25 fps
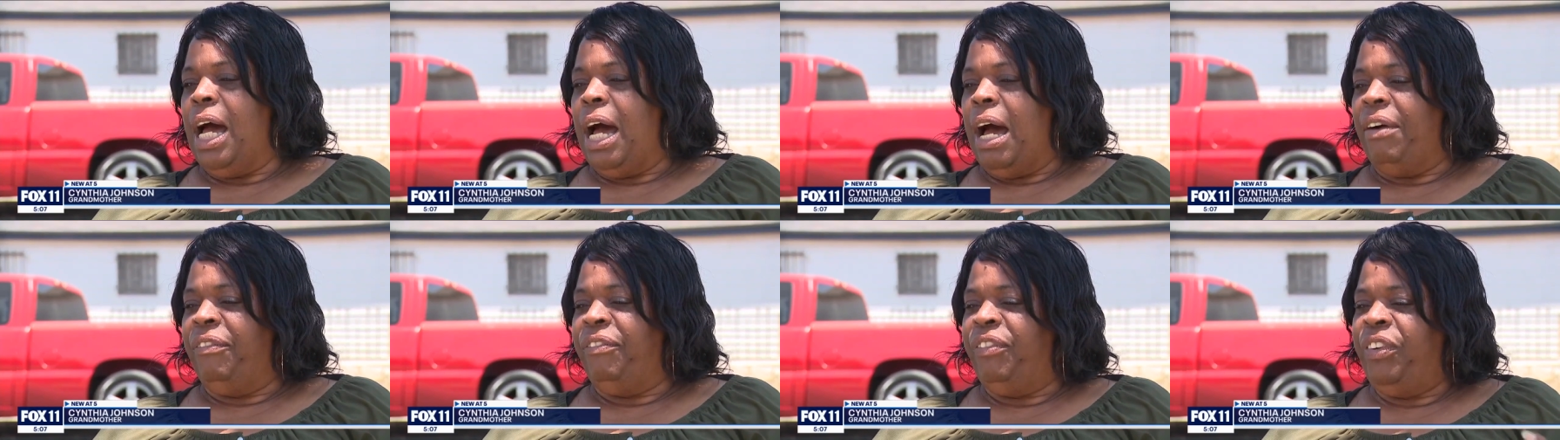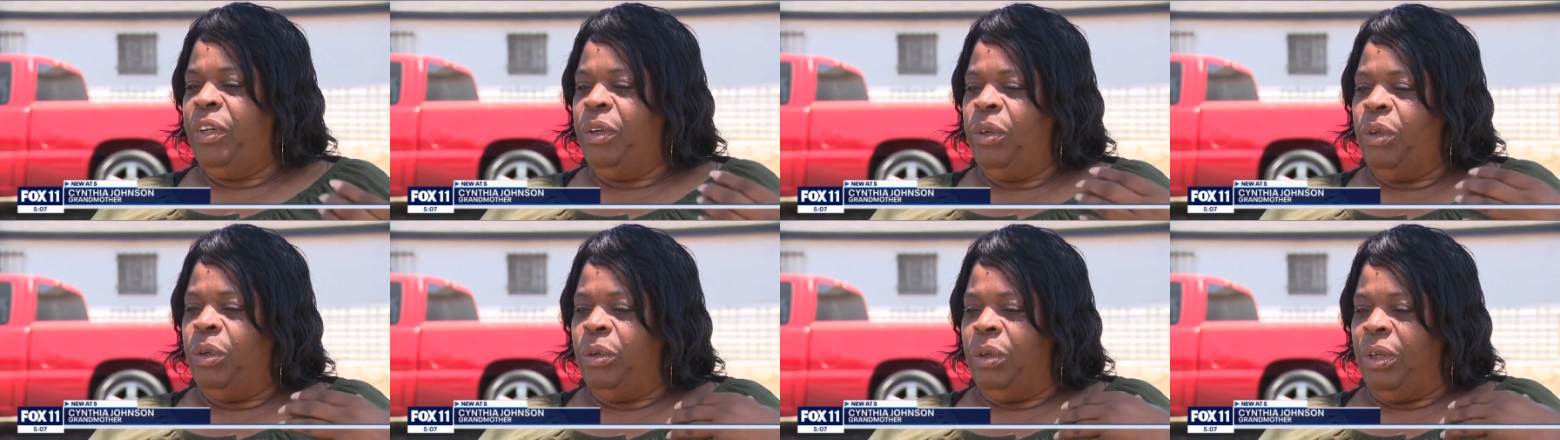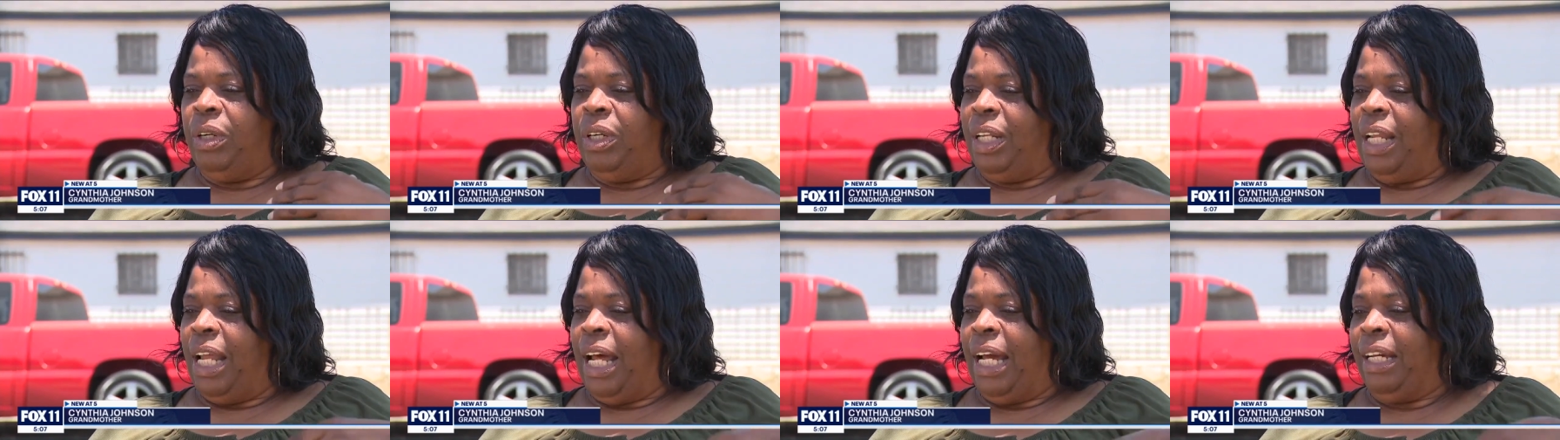I
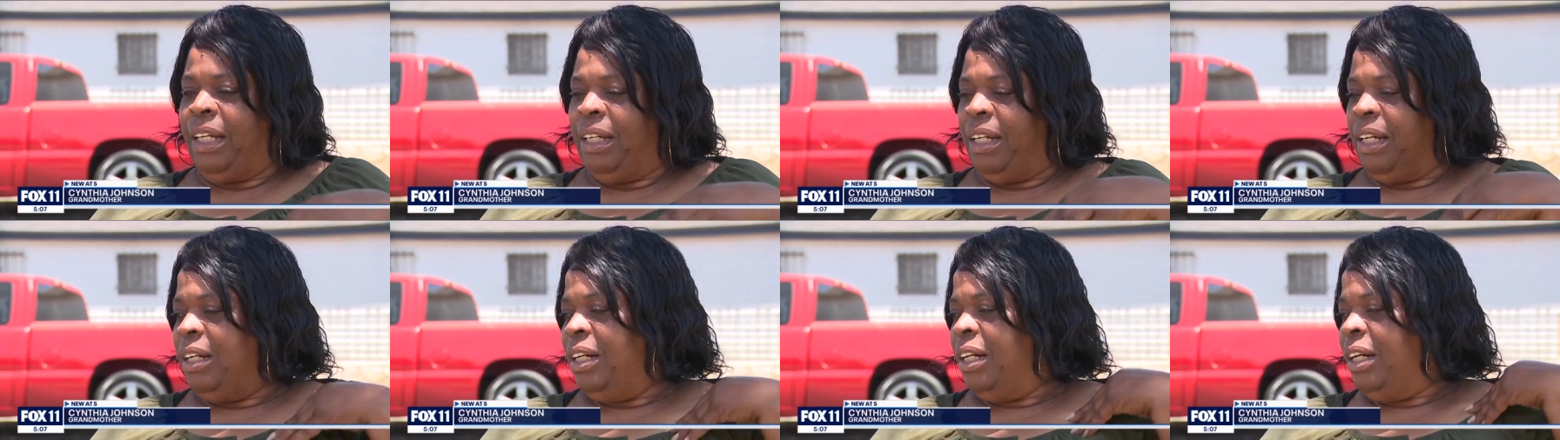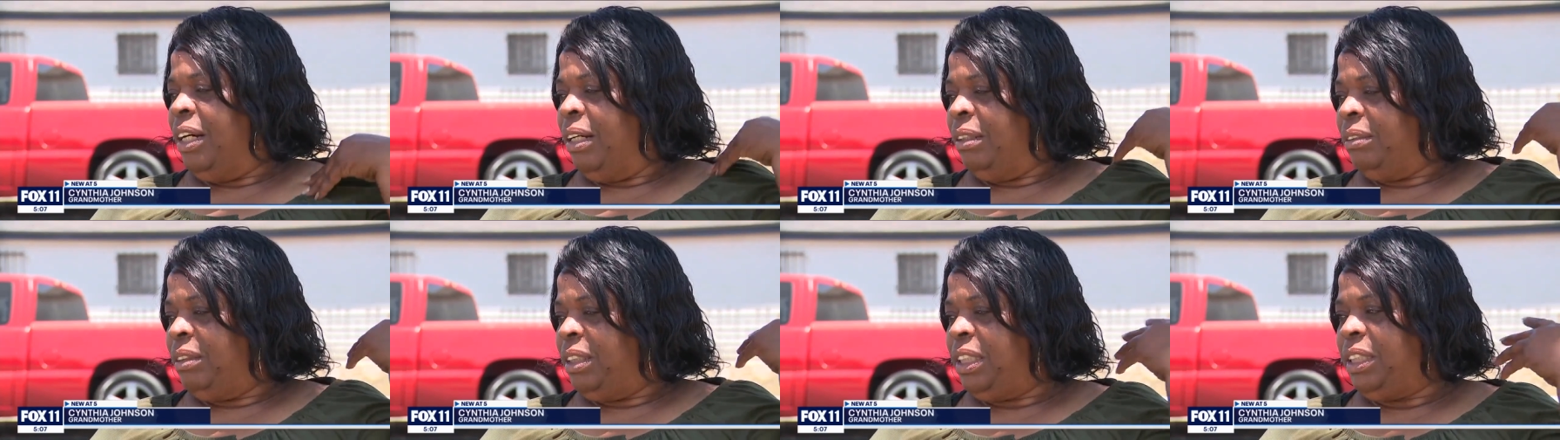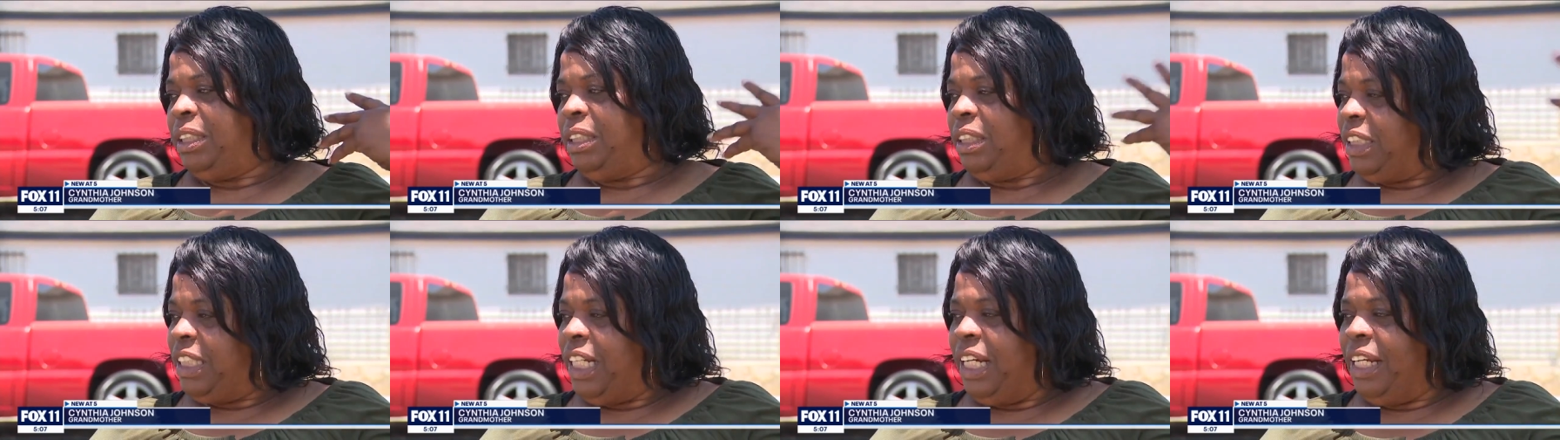feel like uh,
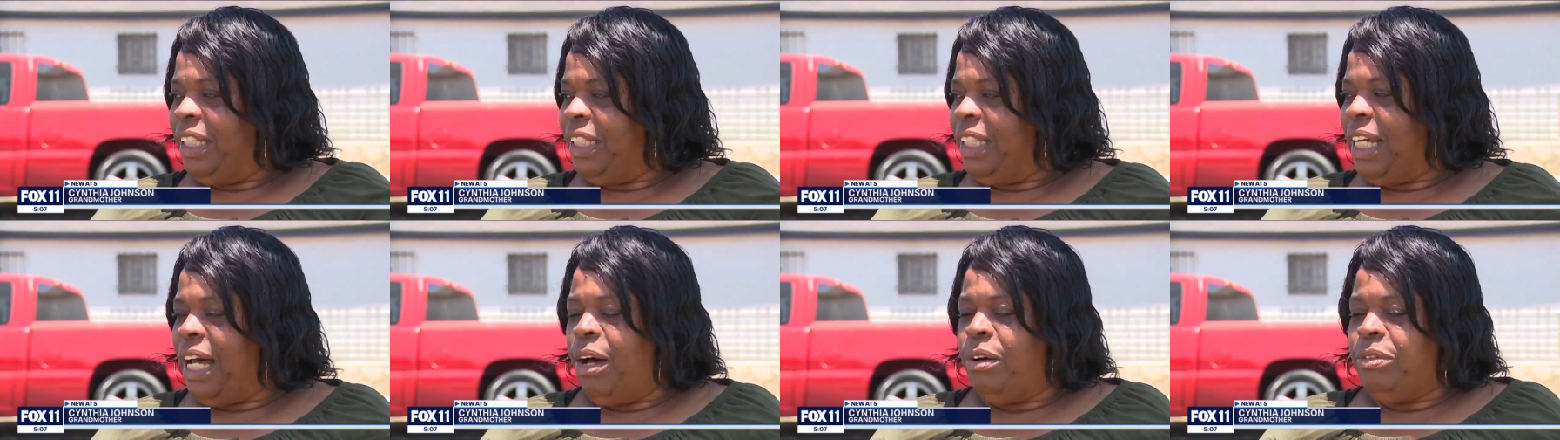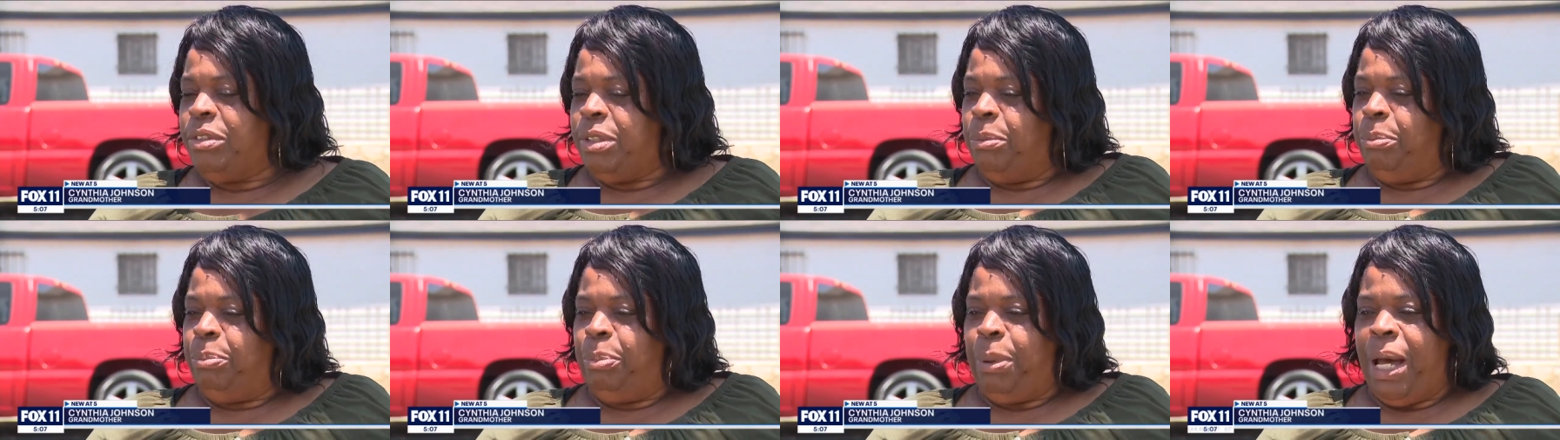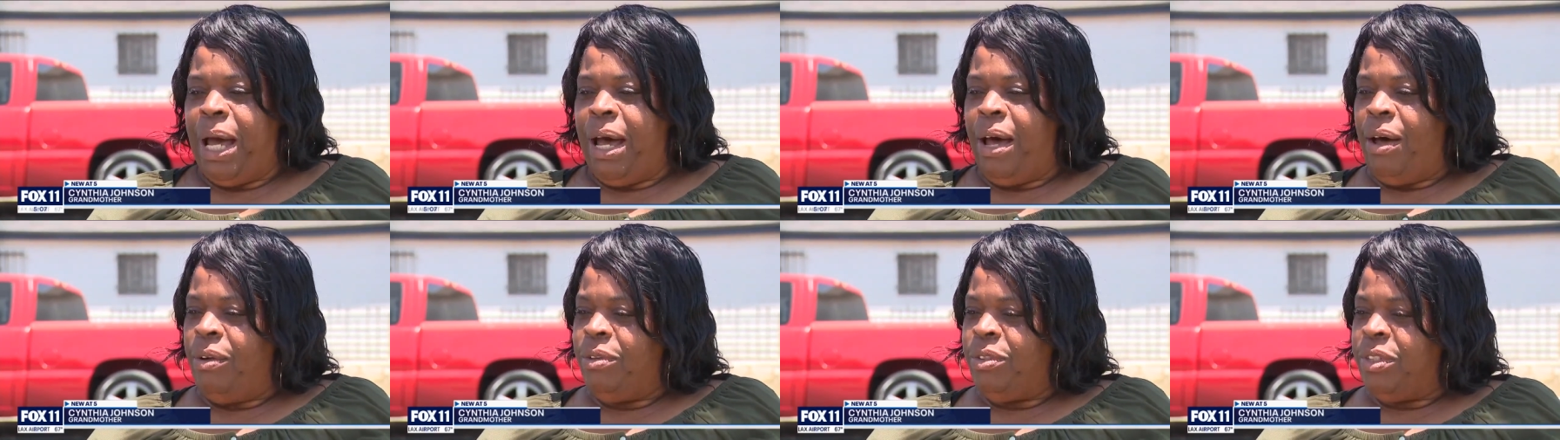ten thousand
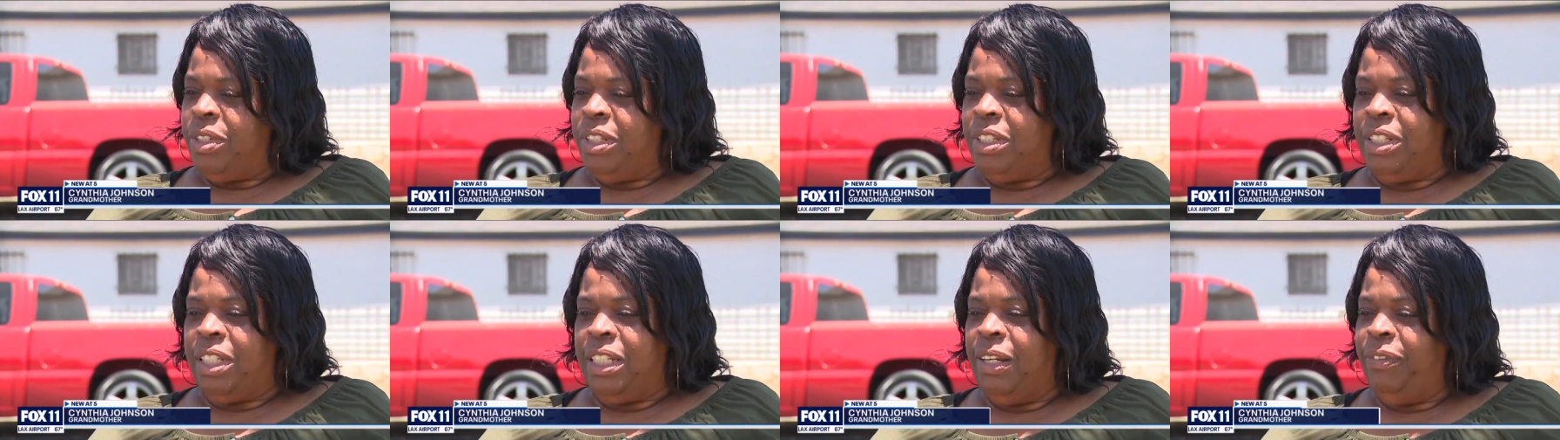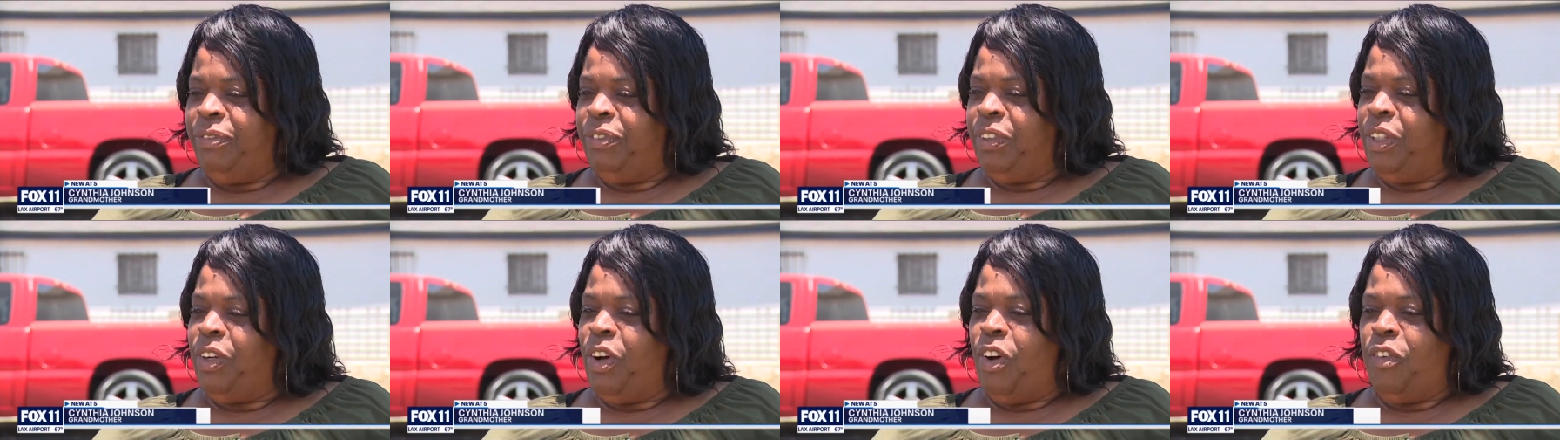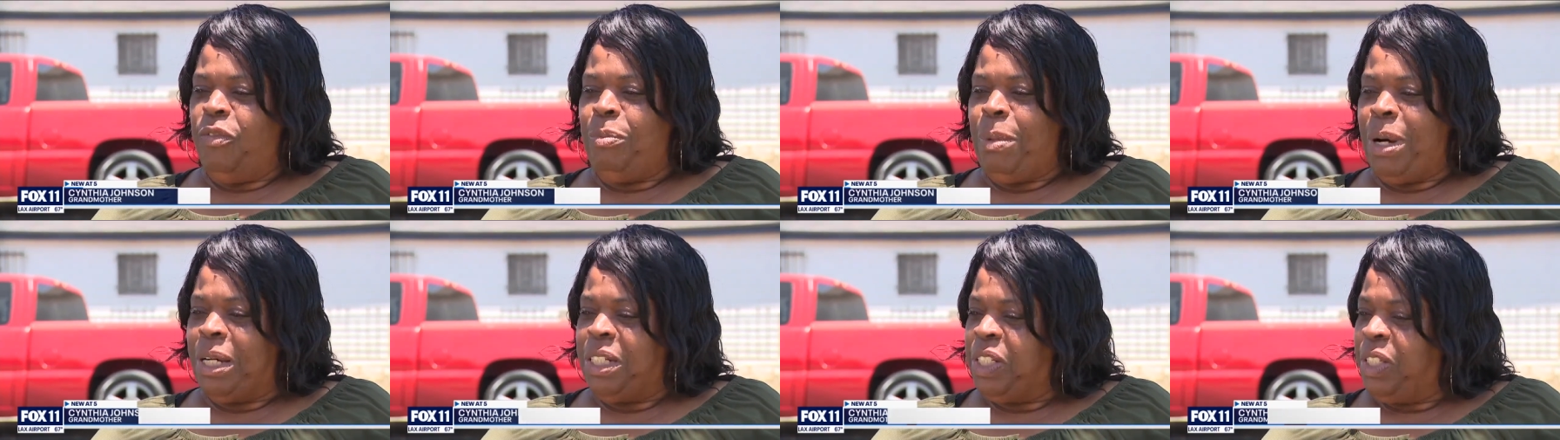pounds is lifted
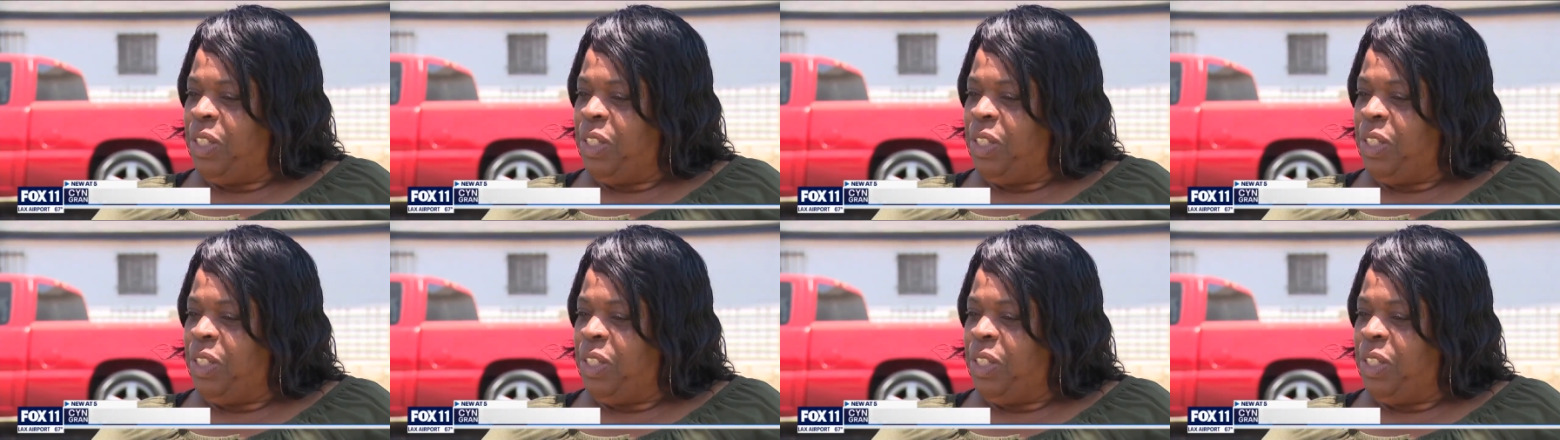off my